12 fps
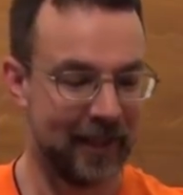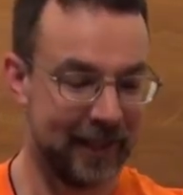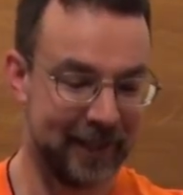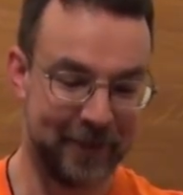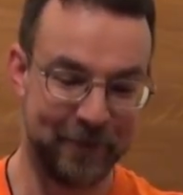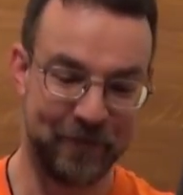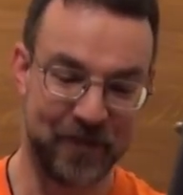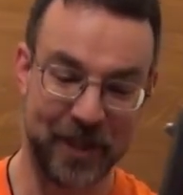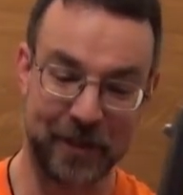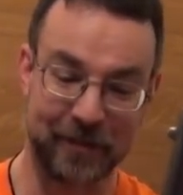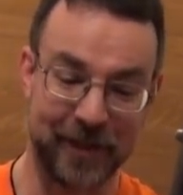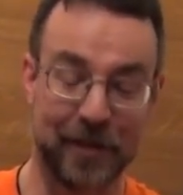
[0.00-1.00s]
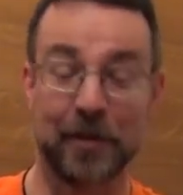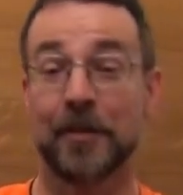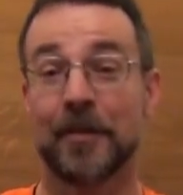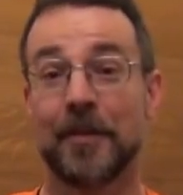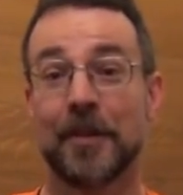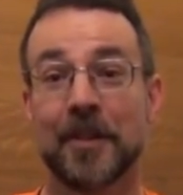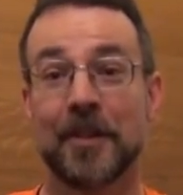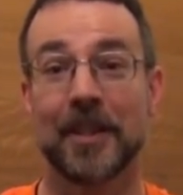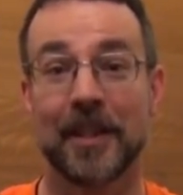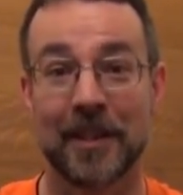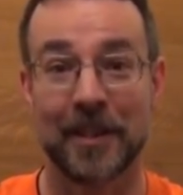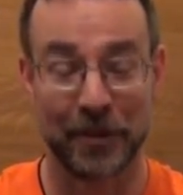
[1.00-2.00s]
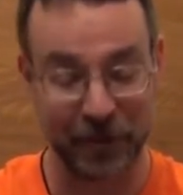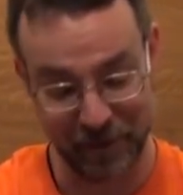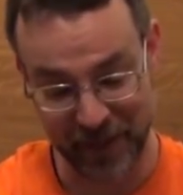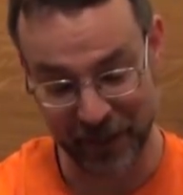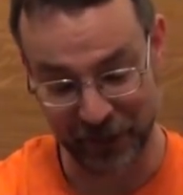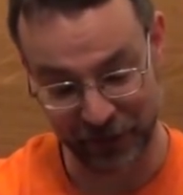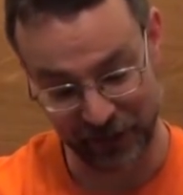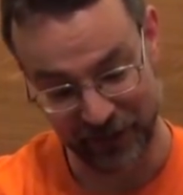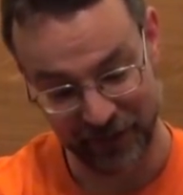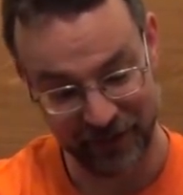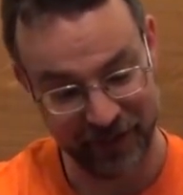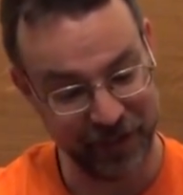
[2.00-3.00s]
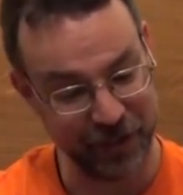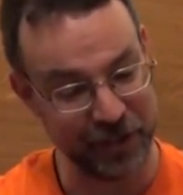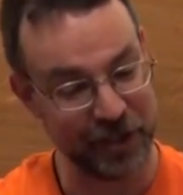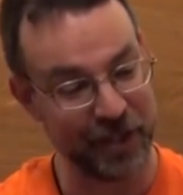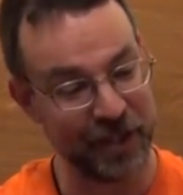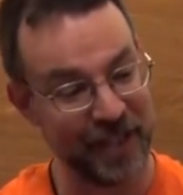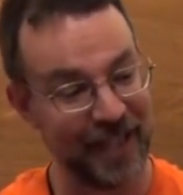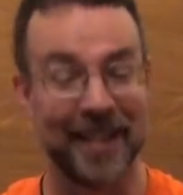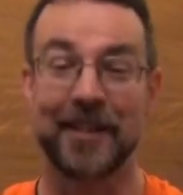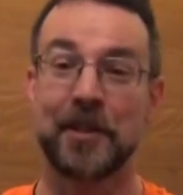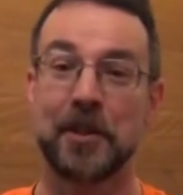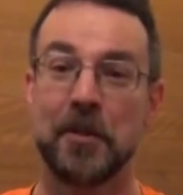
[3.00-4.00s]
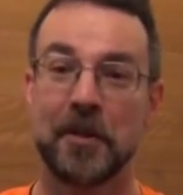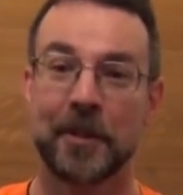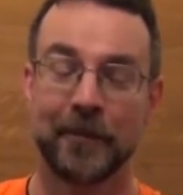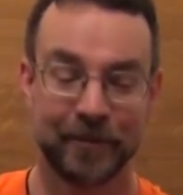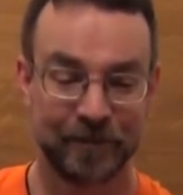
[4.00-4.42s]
So I thought you could join me on the journey it took,